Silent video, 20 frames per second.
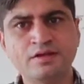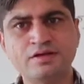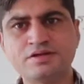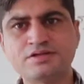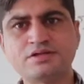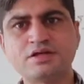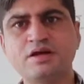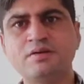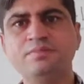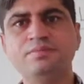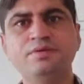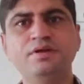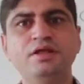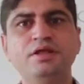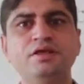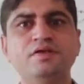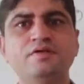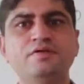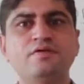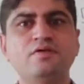This
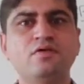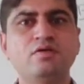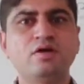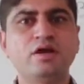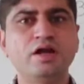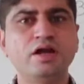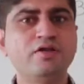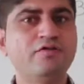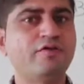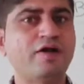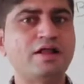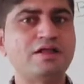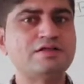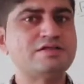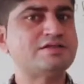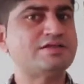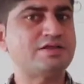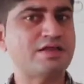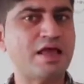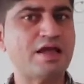company is already
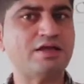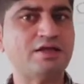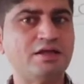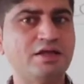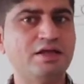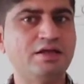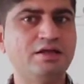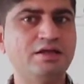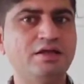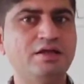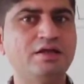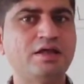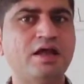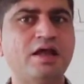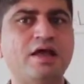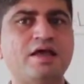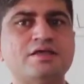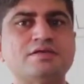well set in India,